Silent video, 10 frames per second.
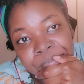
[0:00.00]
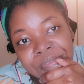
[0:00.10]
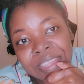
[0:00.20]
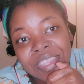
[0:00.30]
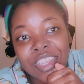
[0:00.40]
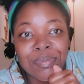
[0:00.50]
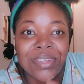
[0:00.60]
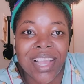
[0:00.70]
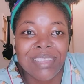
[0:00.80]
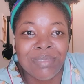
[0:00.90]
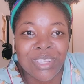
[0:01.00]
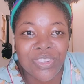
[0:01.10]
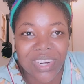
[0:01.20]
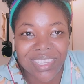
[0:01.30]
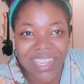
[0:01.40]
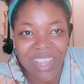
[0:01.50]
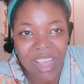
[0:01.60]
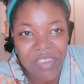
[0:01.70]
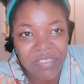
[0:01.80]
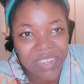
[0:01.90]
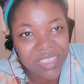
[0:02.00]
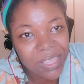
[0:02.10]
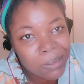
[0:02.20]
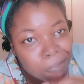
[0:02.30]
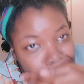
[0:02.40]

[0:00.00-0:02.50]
Excuse me, guys, I'm just trying to take off everything.